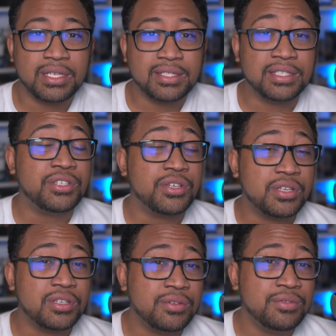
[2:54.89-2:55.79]
Since you
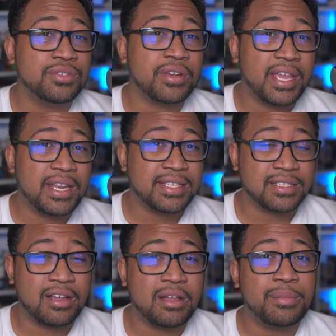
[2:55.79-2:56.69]
can use your hand as a
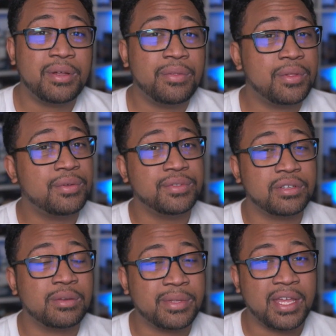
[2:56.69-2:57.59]
combo, those are
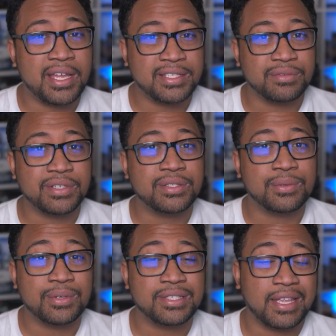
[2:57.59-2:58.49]
going to be as a
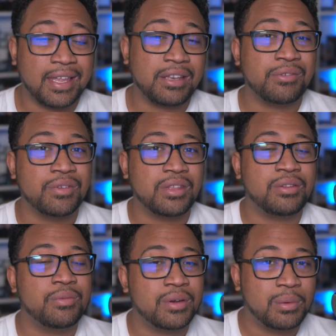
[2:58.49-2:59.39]
resource, and you really
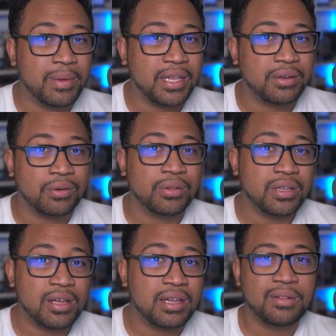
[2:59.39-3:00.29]
do want to awaken early
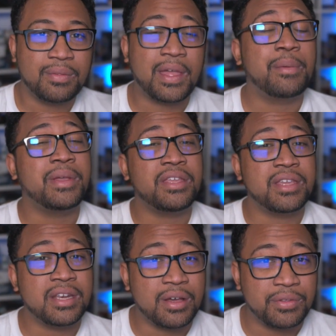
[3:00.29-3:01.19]
on. That way you
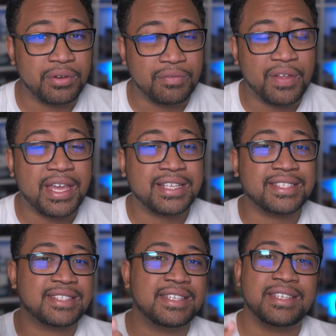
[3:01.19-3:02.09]
get other
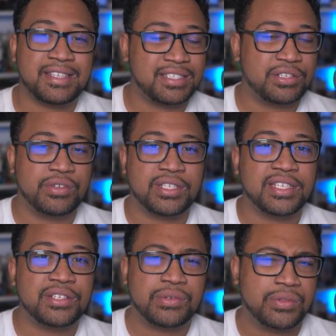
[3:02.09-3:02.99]
effects and etc, etc. The